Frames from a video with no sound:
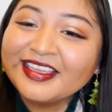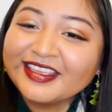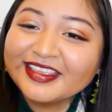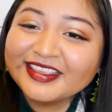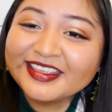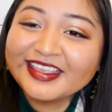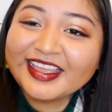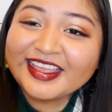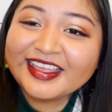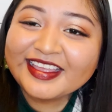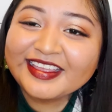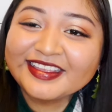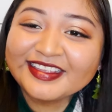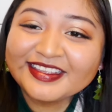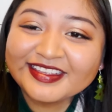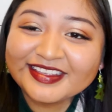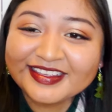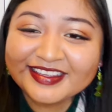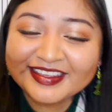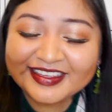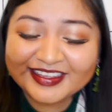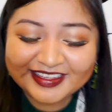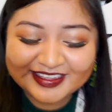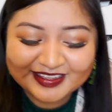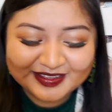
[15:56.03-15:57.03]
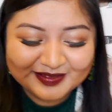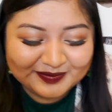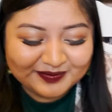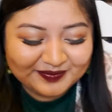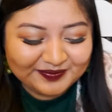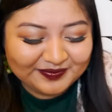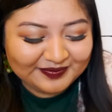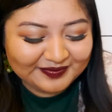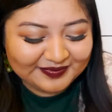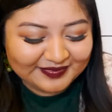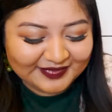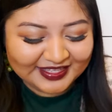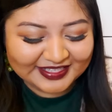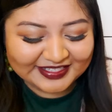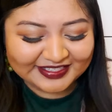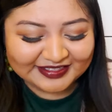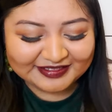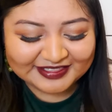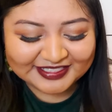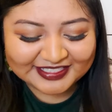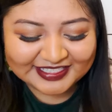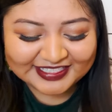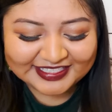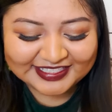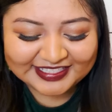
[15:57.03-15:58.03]
yeah um, she
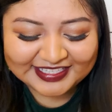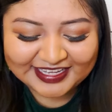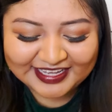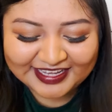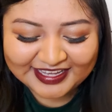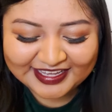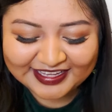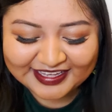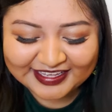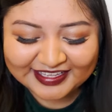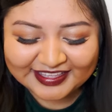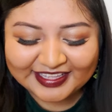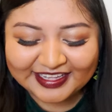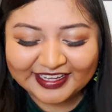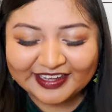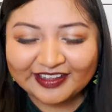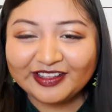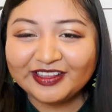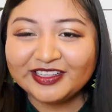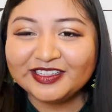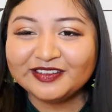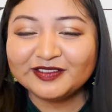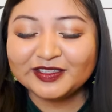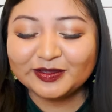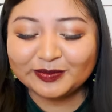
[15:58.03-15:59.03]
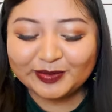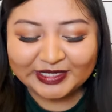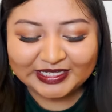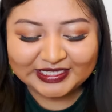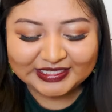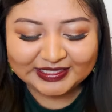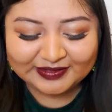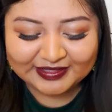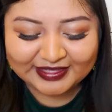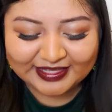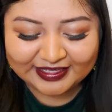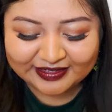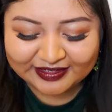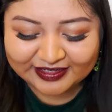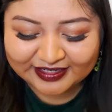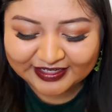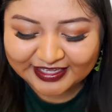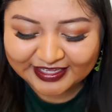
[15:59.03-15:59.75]
was just like all over the place with her